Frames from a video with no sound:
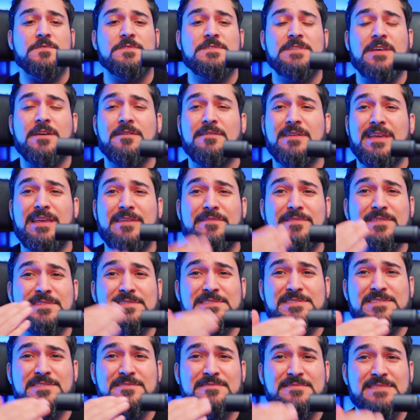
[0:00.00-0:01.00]
So if you
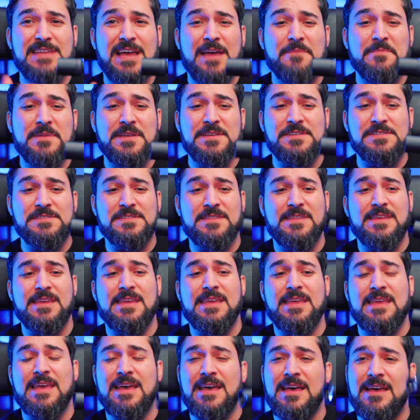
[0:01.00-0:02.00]
do damage
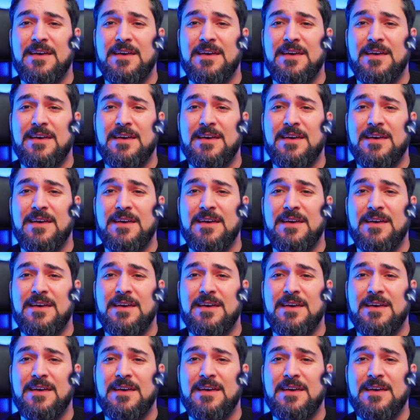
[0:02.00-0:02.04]
the